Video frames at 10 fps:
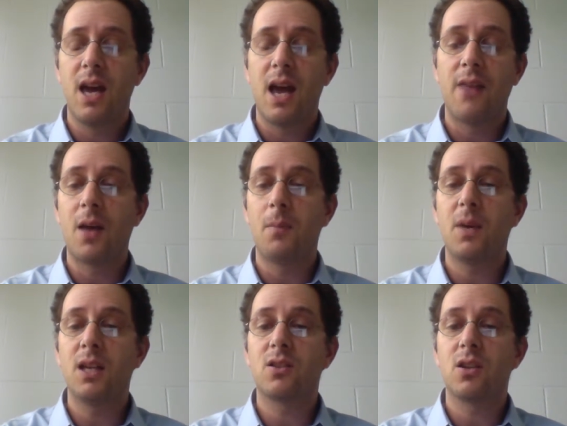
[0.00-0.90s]
and that
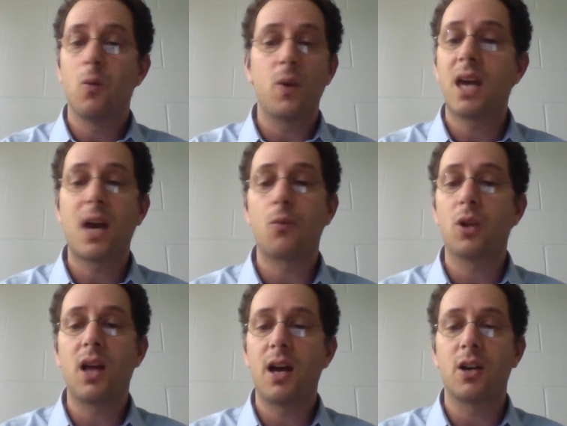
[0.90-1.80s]
means we can't
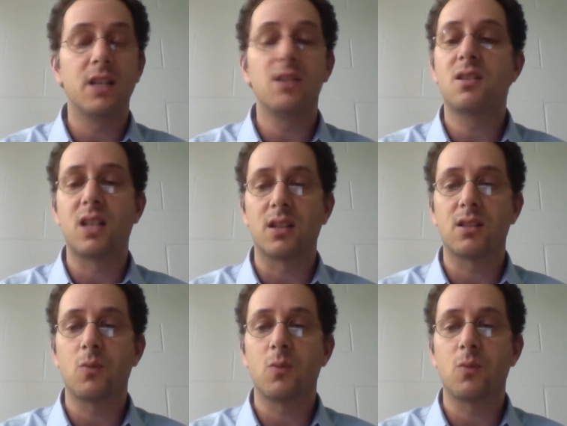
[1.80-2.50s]
rely on our instincts.